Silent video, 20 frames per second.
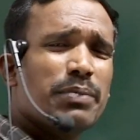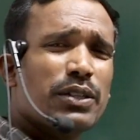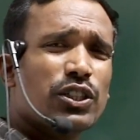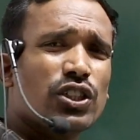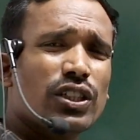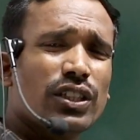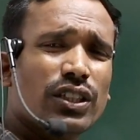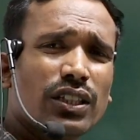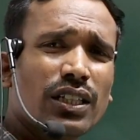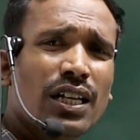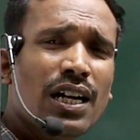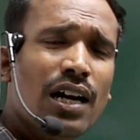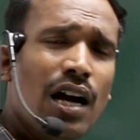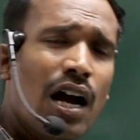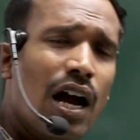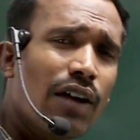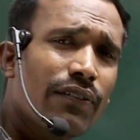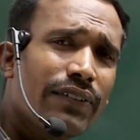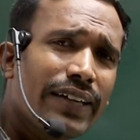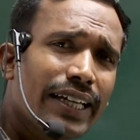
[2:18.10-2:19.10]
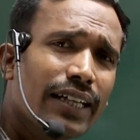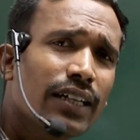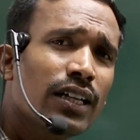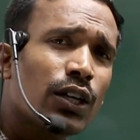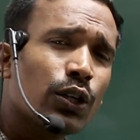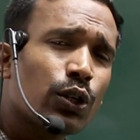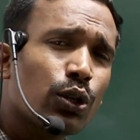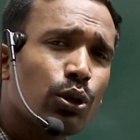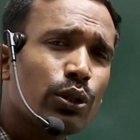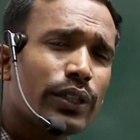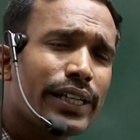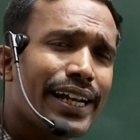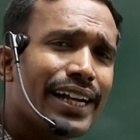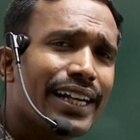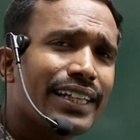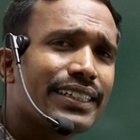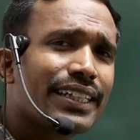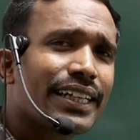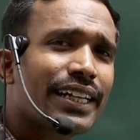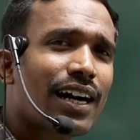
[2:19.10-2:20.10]
machine having
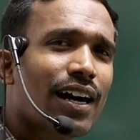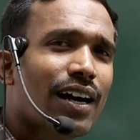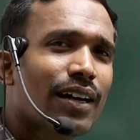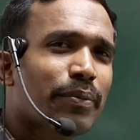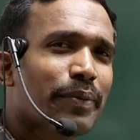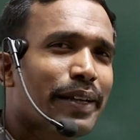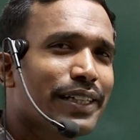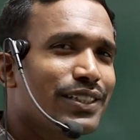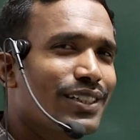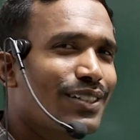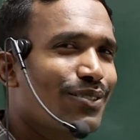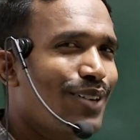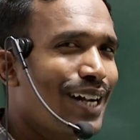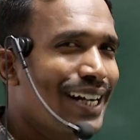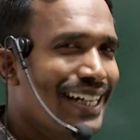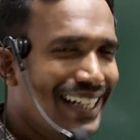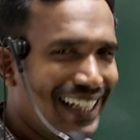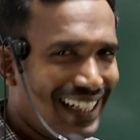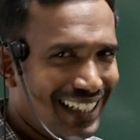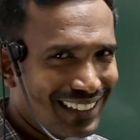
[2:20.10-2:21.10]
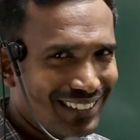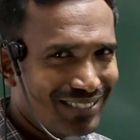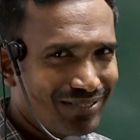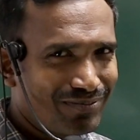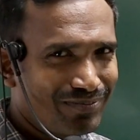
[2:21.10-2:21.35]
rotating armature winding.